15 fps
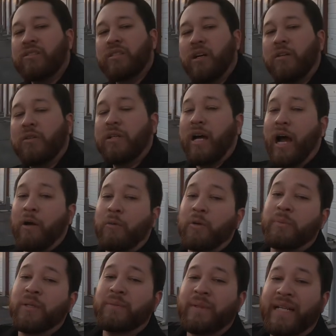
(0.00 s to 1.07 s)
So I will
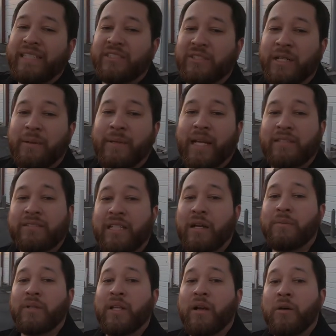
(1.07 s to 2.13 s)
put my Instagram handle
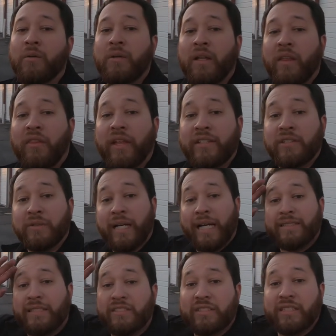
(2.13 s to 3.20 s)
down below. Thank you
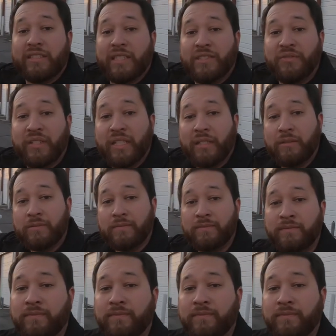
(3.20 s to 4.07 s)
guys. I'll see you next video.